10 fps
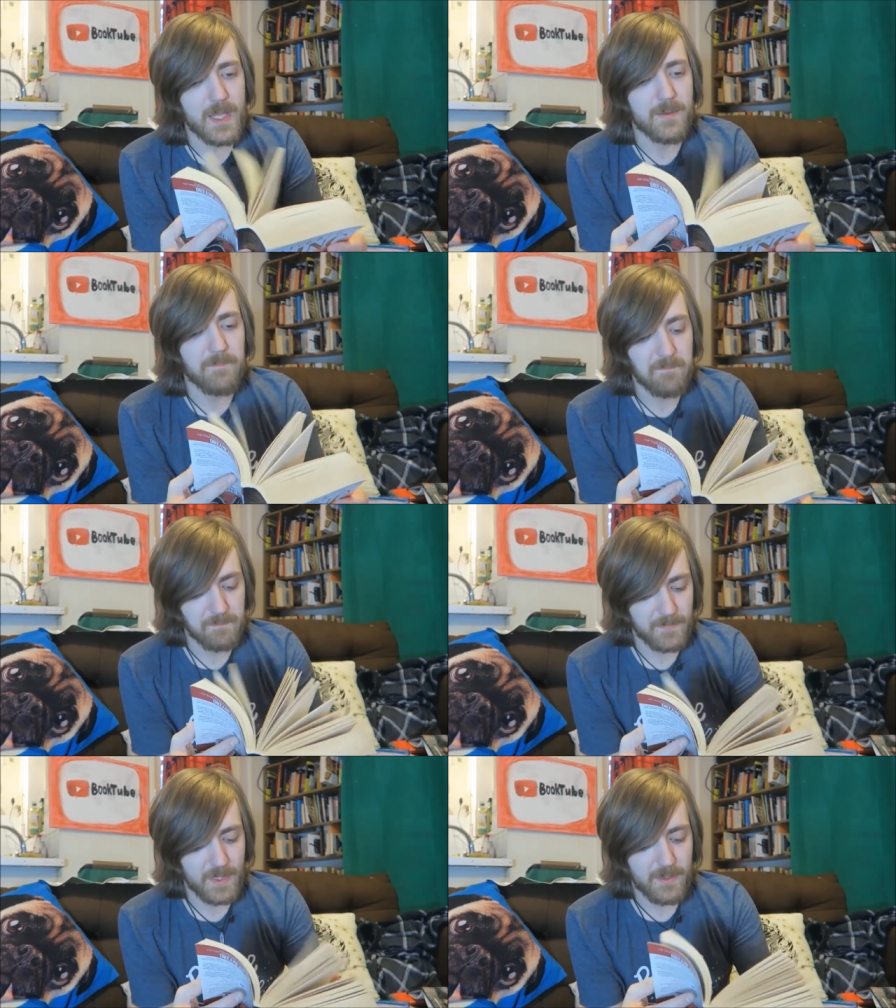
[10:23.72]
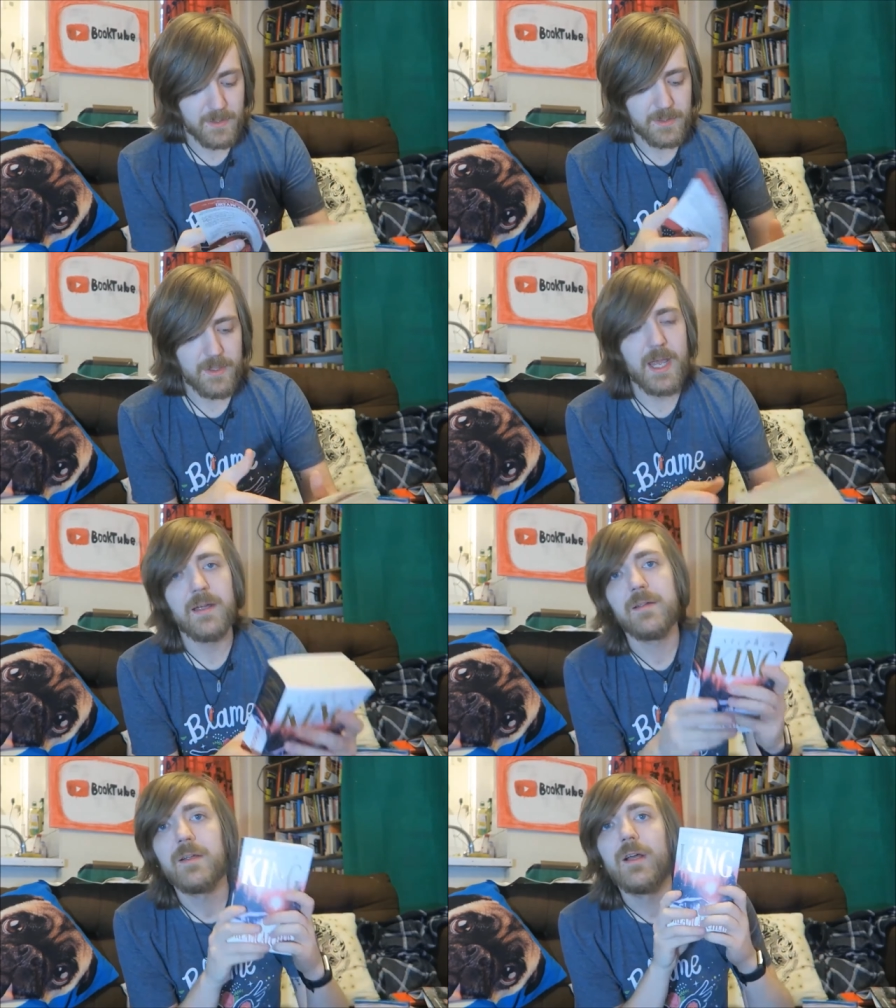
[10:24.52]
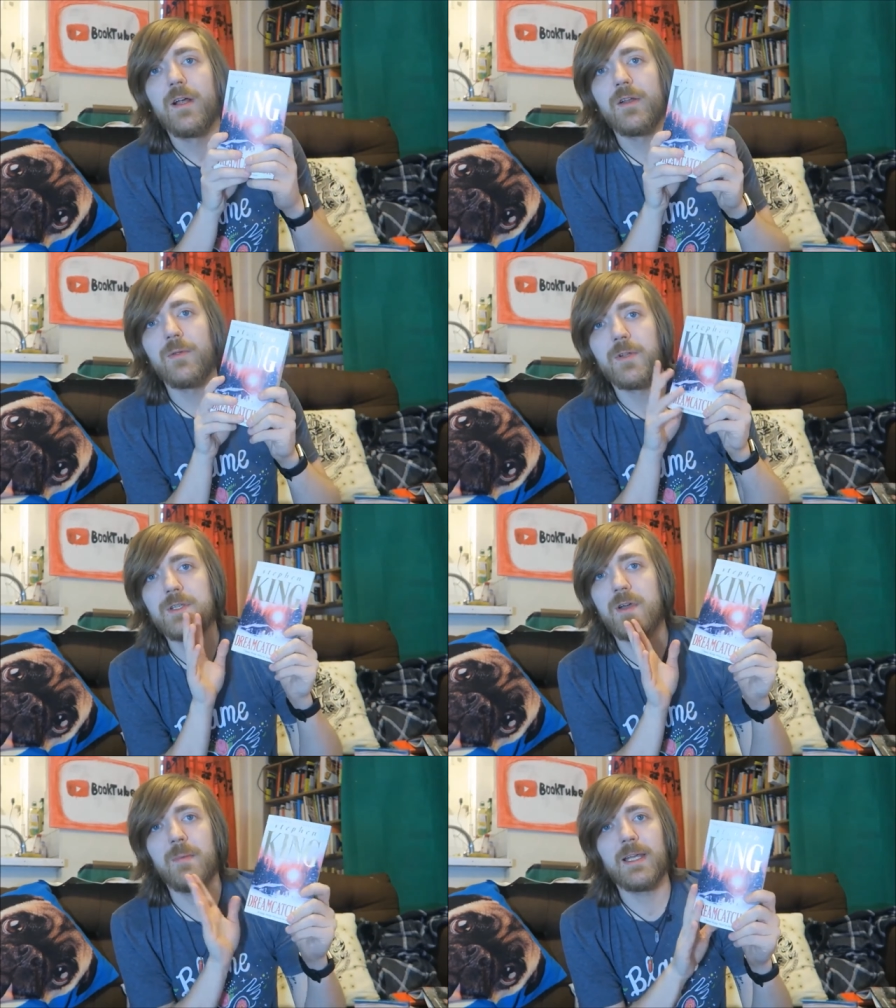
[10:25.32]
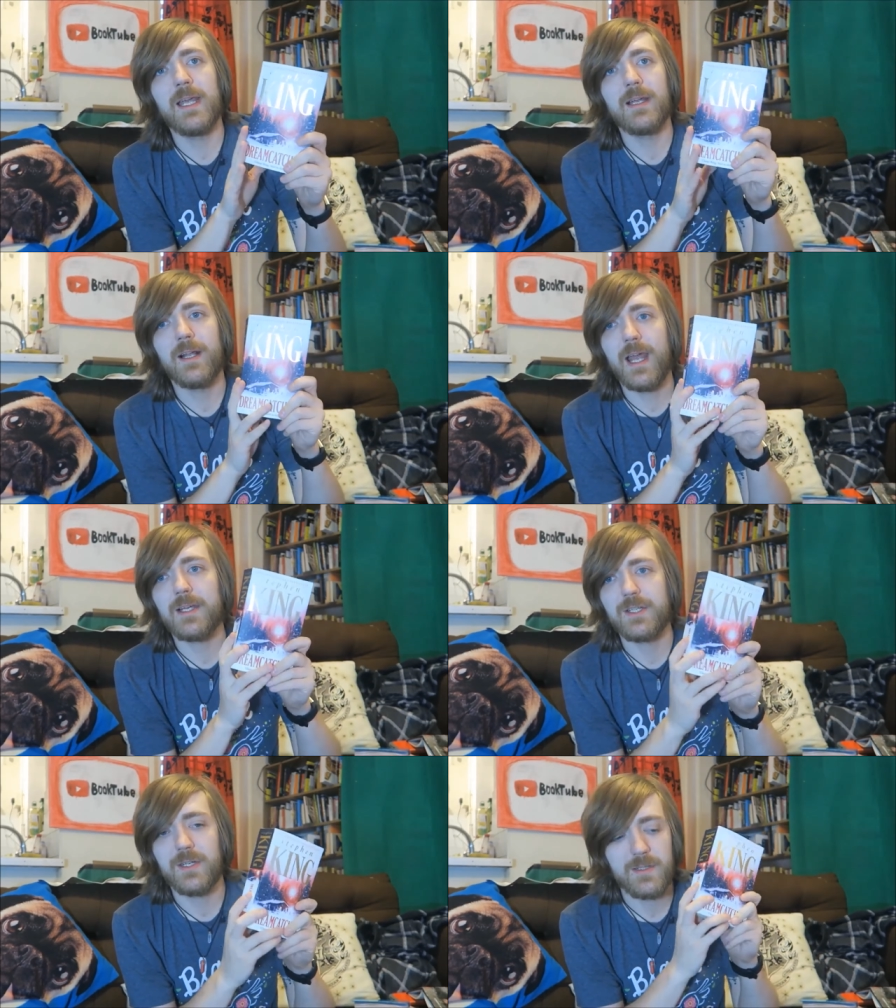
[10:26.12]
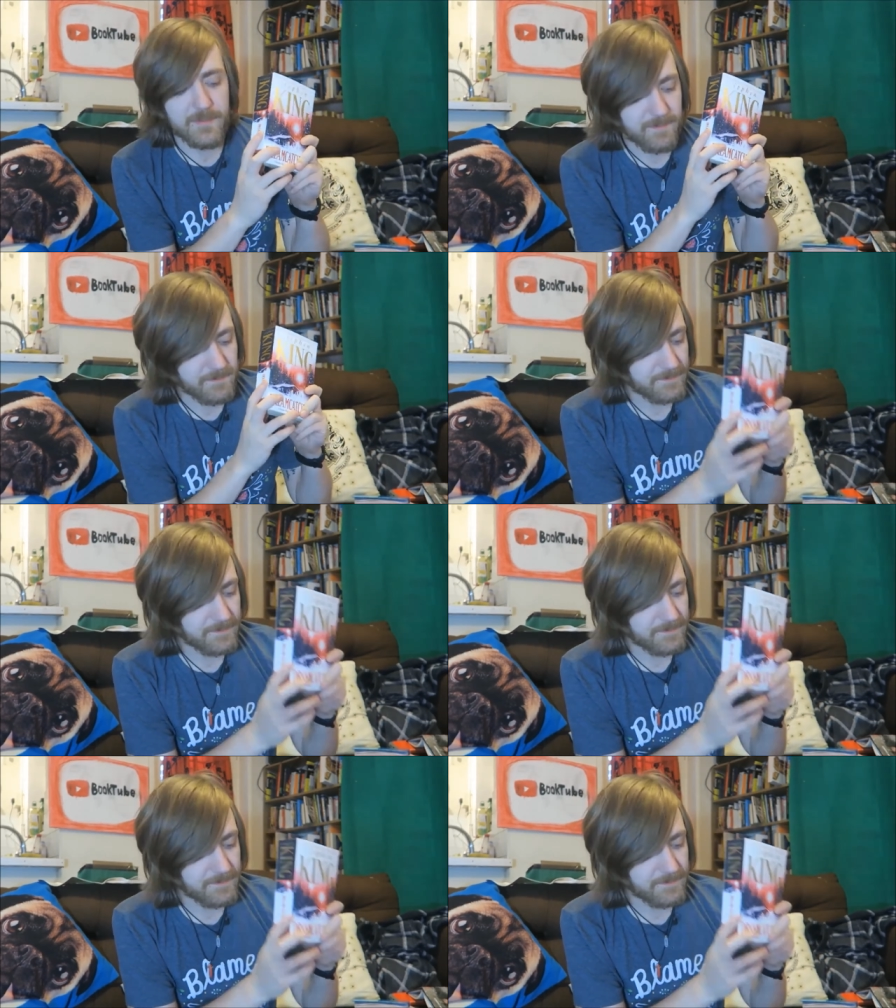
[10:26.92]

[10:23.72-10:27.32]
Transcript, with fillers: Yeah. So yeah, another one to go in my King collection.